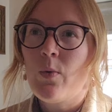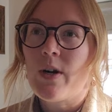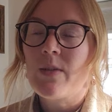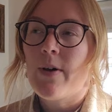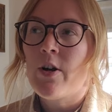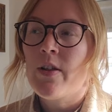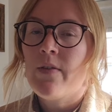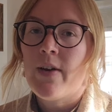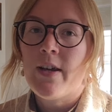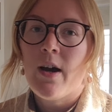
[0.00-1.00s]
works better than
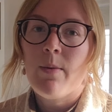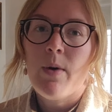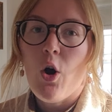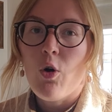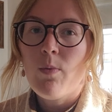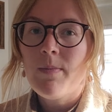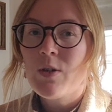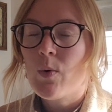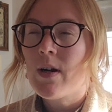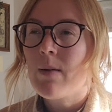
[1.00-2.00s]
if I come home
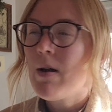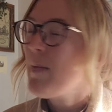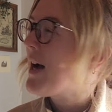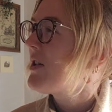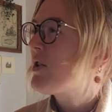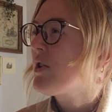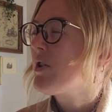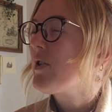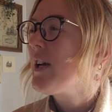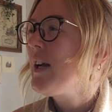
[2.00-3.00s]
to work on my master's
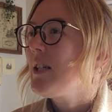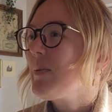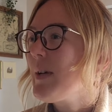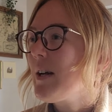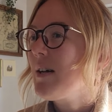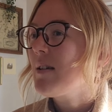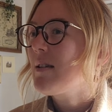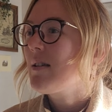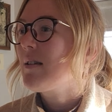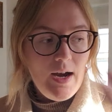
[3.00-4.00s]
degree. Just
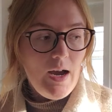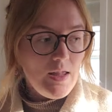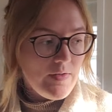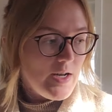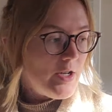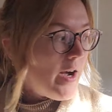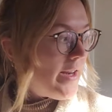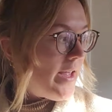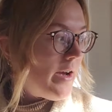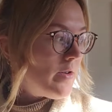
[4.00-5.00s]
because I live in a
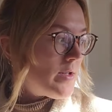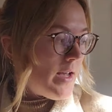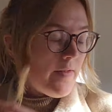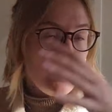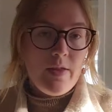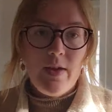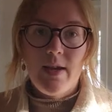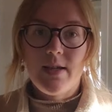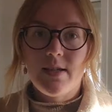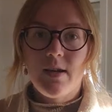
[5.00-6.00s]
tiny house,
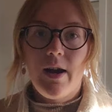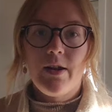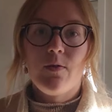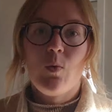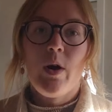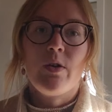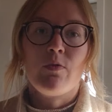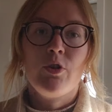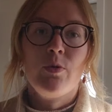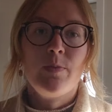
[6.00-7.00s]
everything is kind of one
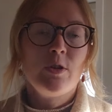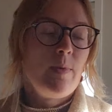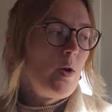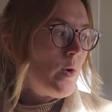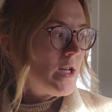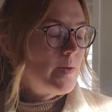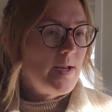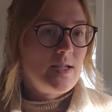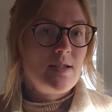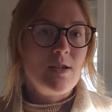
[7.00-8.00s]
room. So my
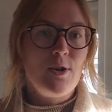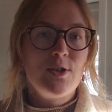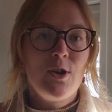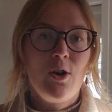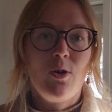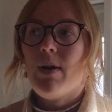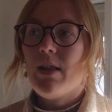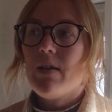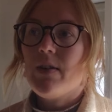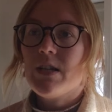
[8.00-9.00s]
workspace is also my
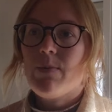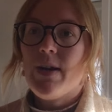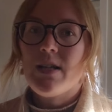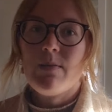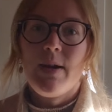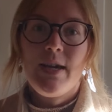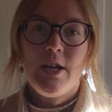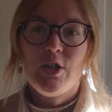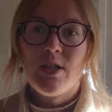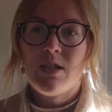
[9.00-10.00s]
living space and my
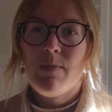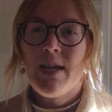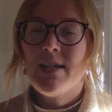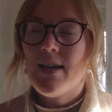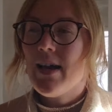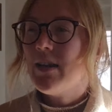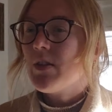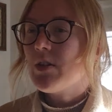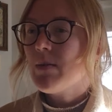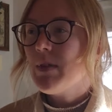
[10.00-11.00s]
kitchen space. And
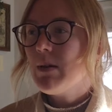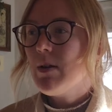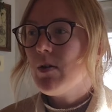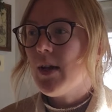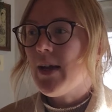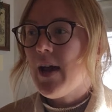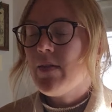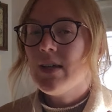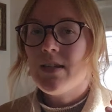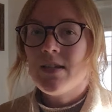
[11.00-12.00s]
there's something about like
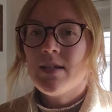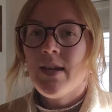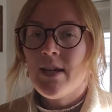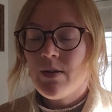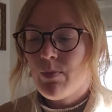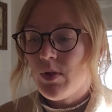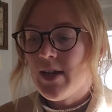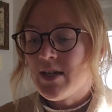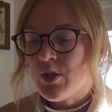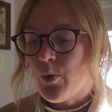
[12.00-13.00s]
having a distinct
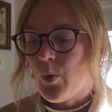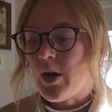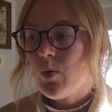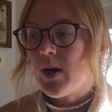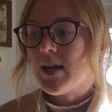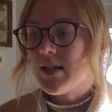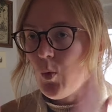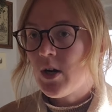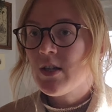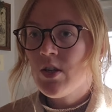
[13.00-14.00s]
place to work where it's
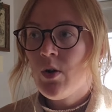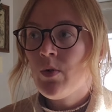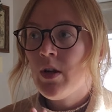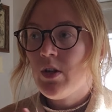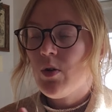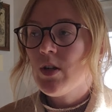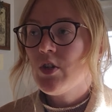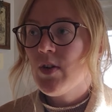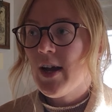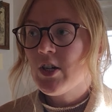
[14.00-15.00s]
work zone, no
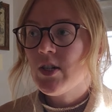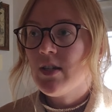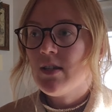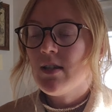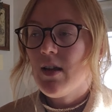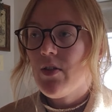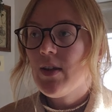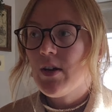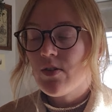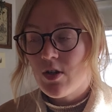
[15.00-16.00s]
distractions, nothing
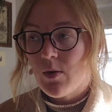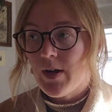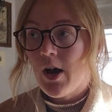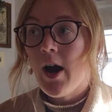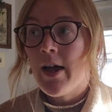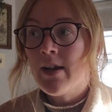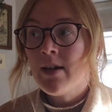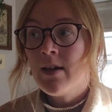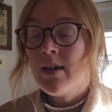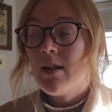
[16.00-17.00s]
else going on.
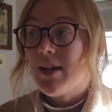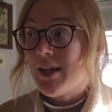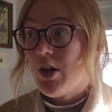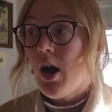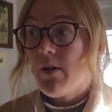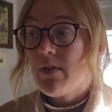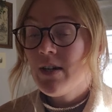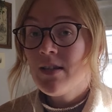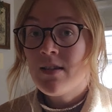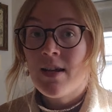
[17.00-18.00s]
Like an
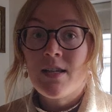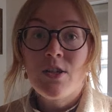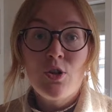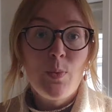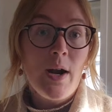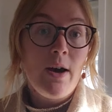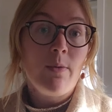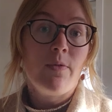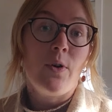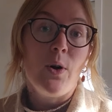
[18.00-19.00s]
office, that's super
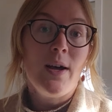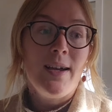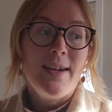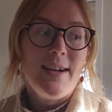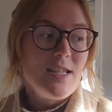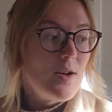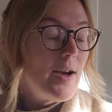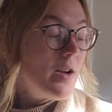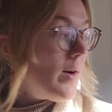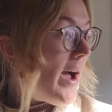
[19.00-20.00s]
helpful. And so I
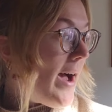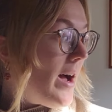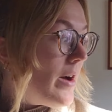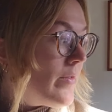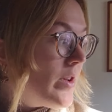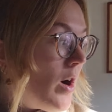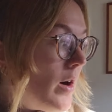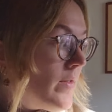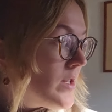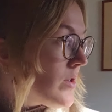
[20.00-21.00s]
don't have an
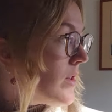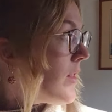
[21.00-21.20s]
office or a